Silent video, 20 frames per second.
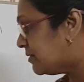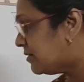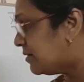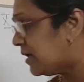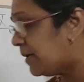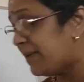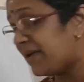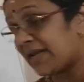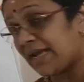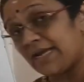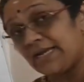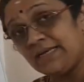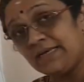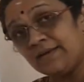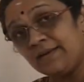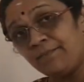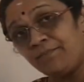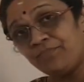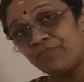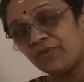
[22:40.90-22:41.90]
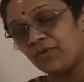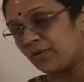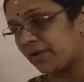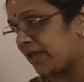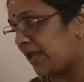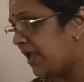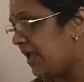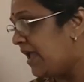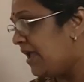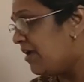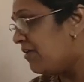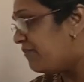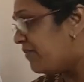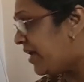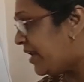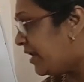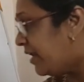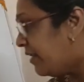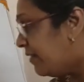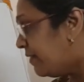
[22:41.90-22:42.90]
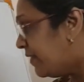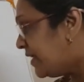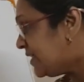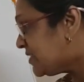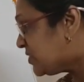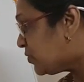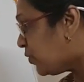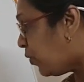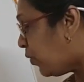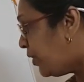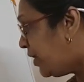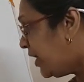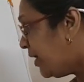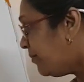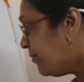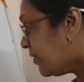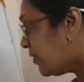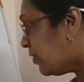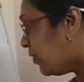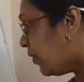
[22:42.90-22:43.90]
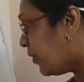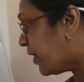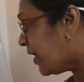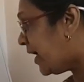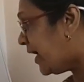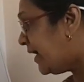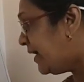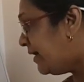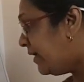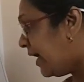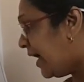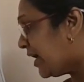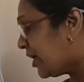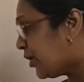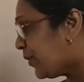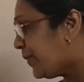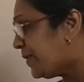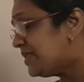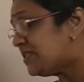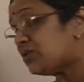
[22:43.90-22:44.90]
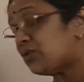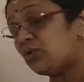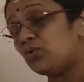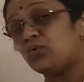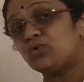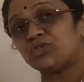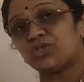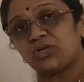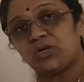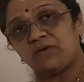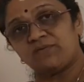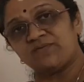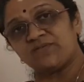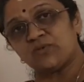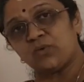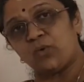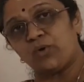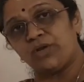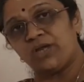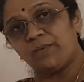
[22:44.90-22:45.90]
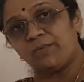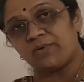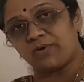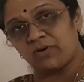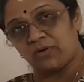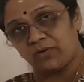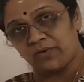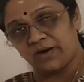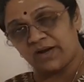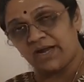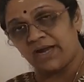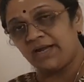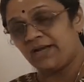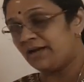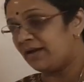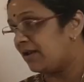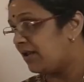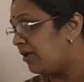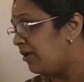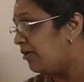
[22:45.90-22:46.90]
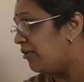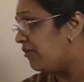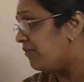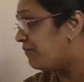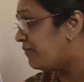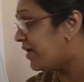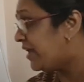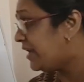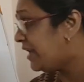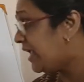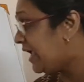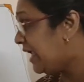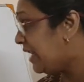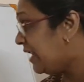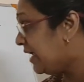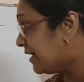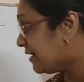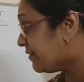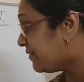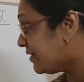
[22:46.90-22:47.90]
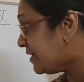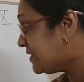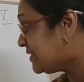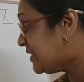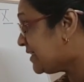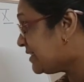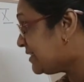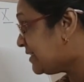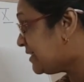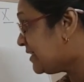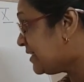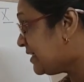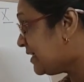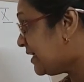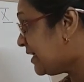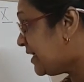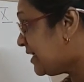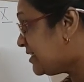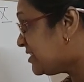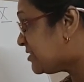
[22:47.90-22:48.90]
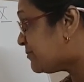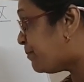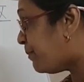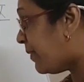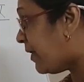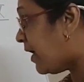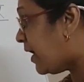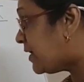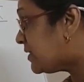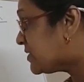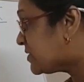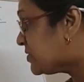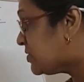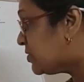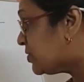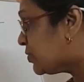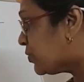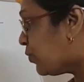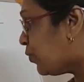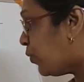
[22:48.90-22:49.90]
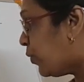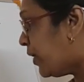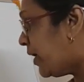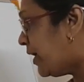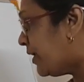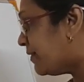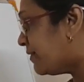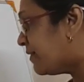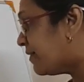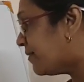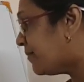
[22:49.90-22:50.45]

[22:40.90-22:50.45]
Am I right? Okay. When this sodium chloride, aqueous solution of sodium chloride, when electricity is passed through it,